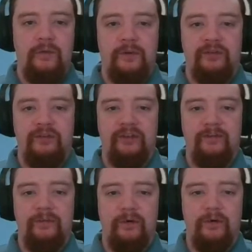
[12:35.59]
We see
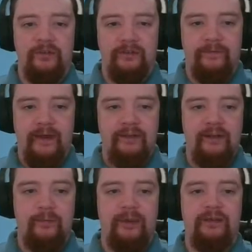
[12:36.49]
c4
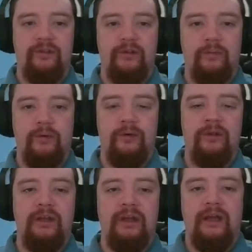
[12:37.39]
defending the b2
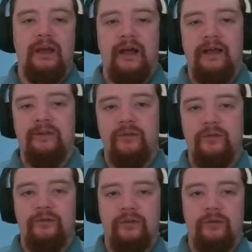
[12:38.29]
pawn, and
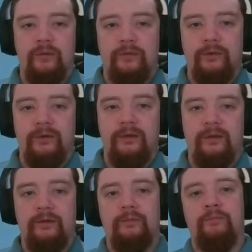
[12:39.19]
also
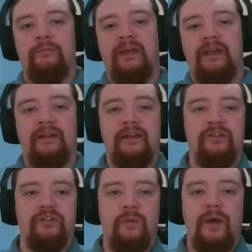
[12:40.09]
making
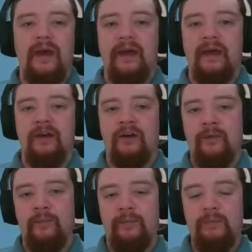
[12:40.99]
this square
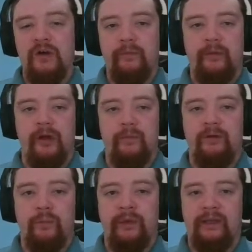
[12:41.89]
a bit more of a
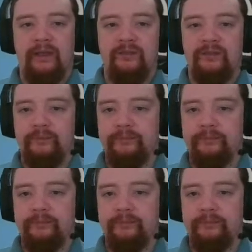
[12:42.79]
permanent weakness.